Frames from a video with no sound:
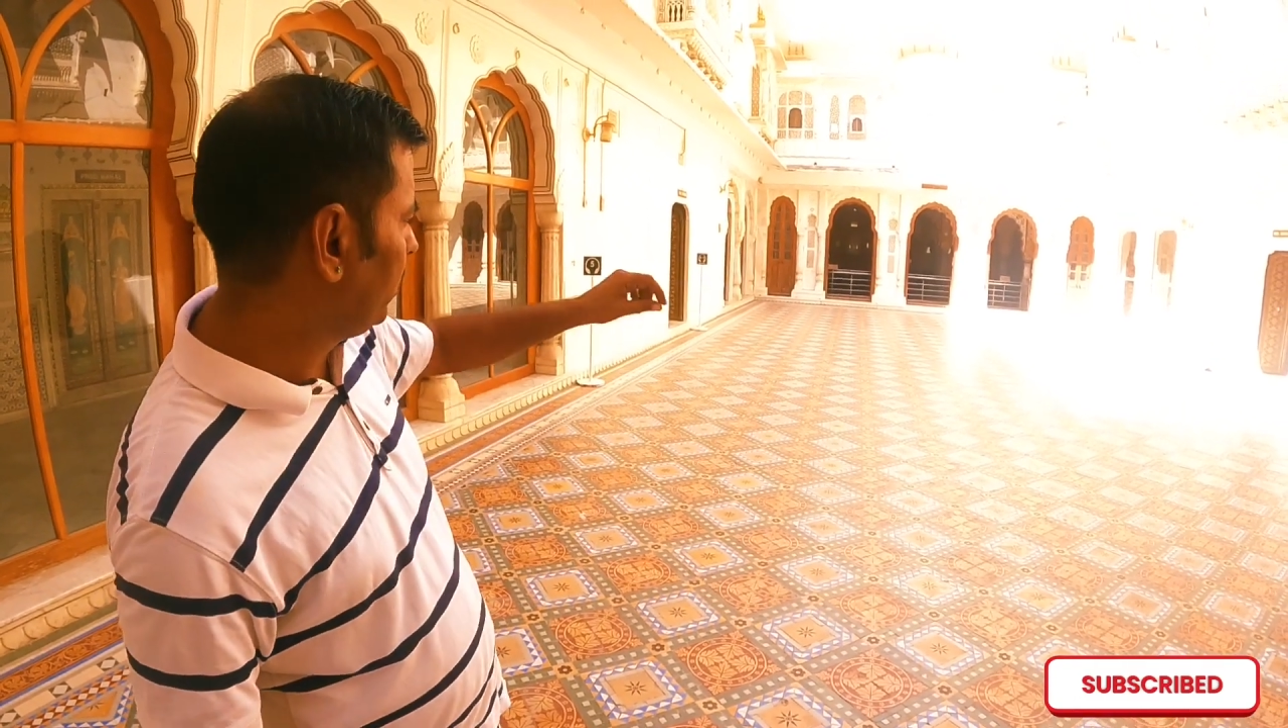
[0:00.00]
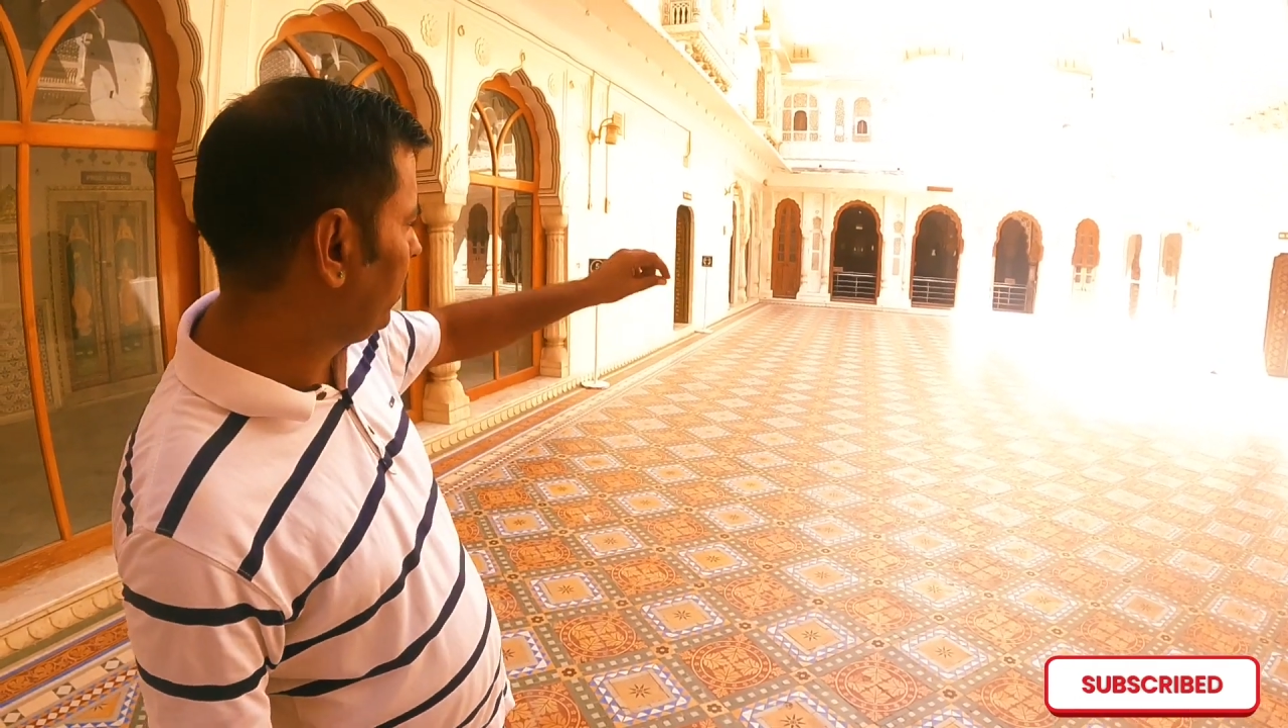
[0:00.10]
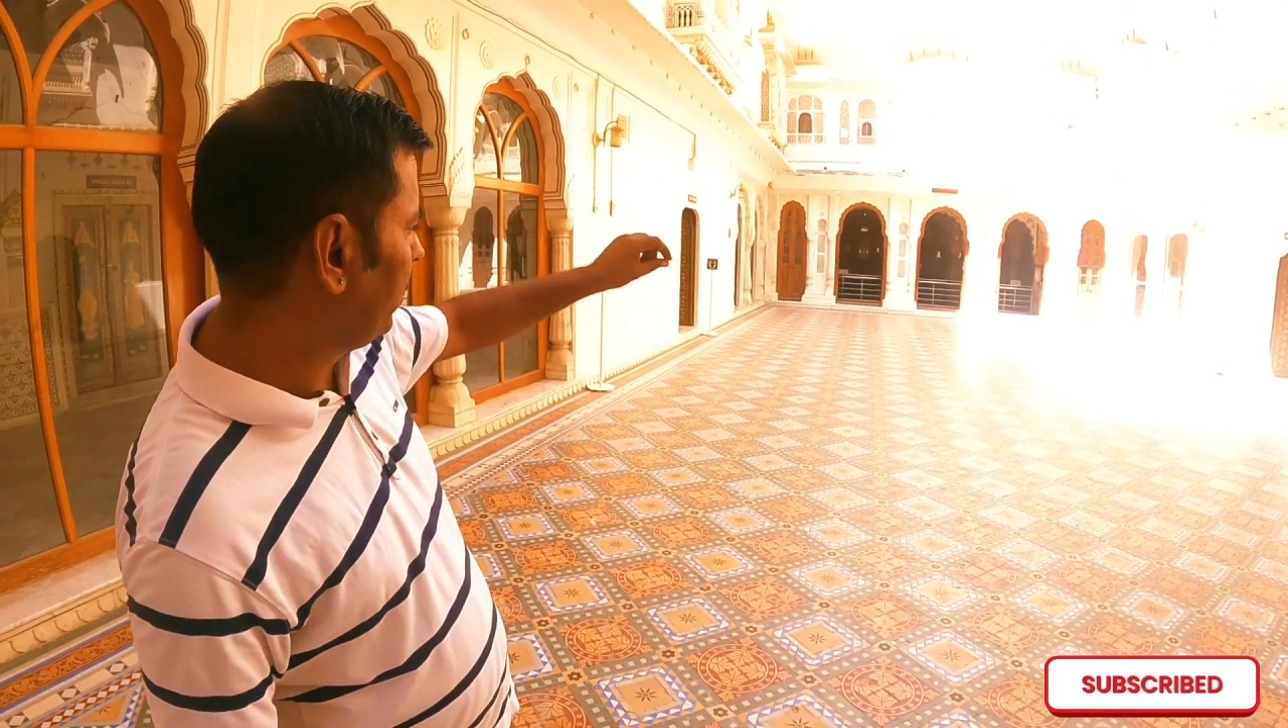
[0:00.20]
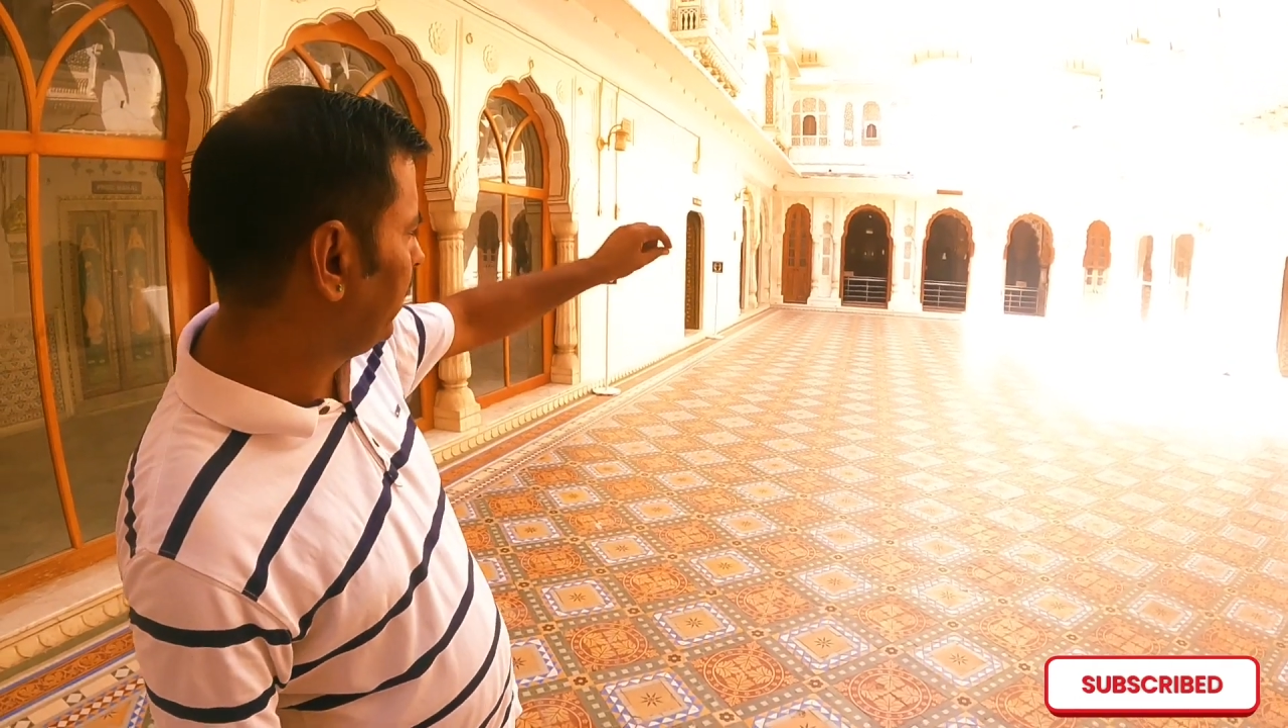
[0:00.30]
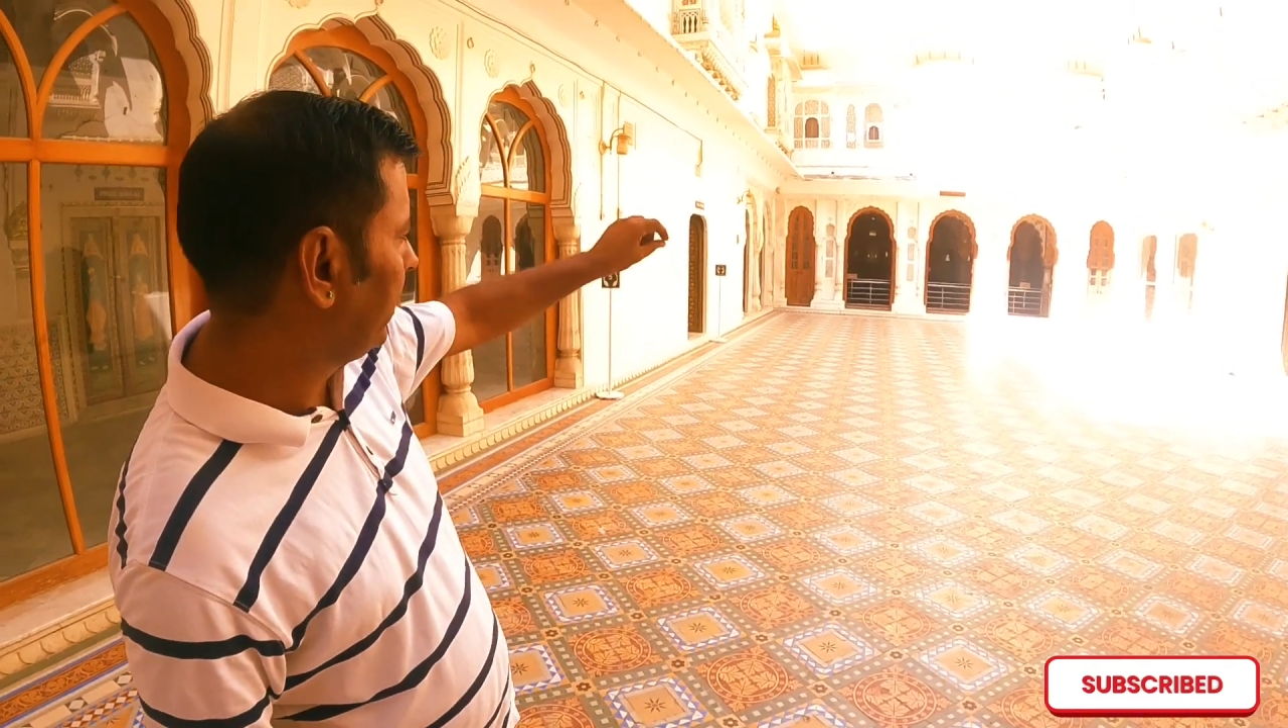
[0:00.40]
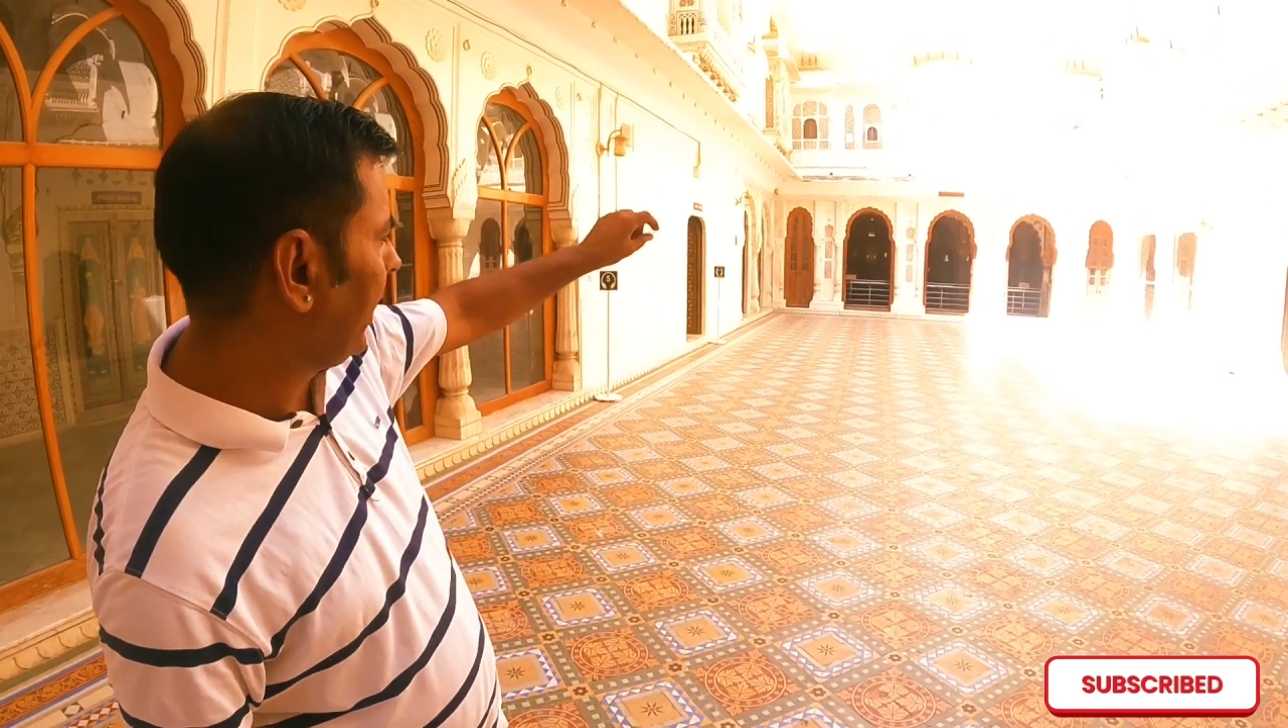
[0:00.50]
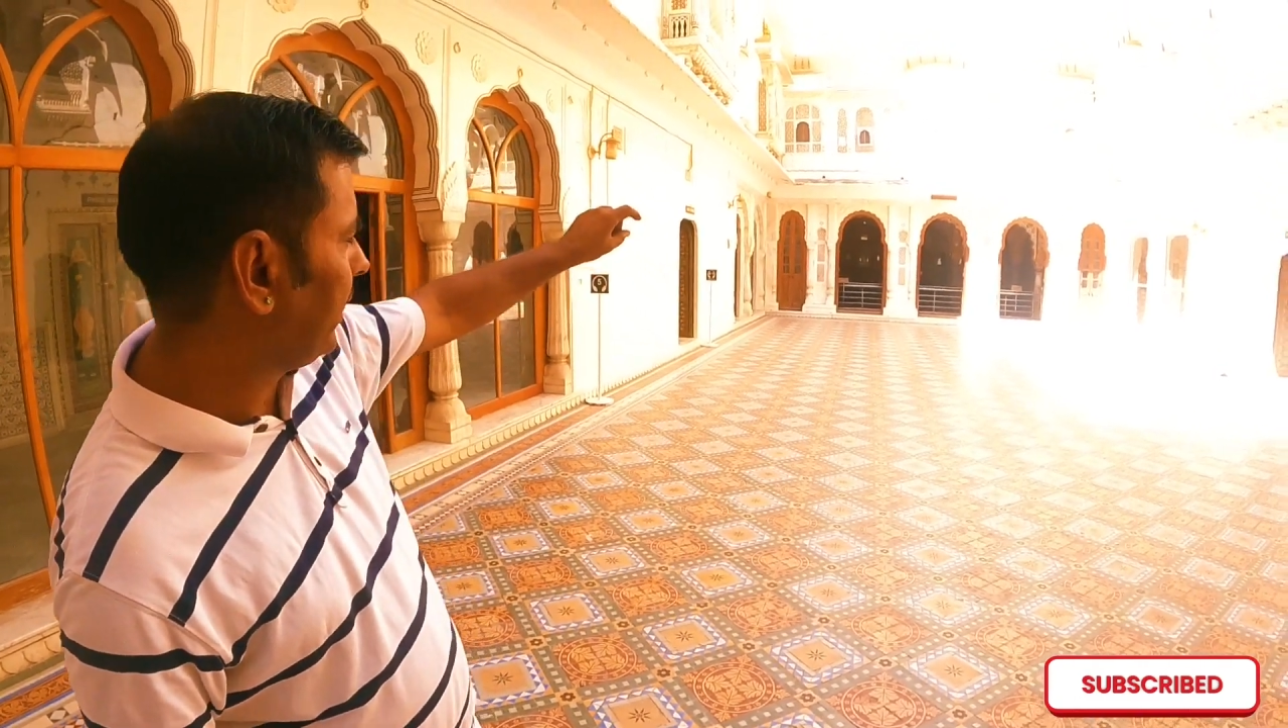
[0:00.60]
sitting in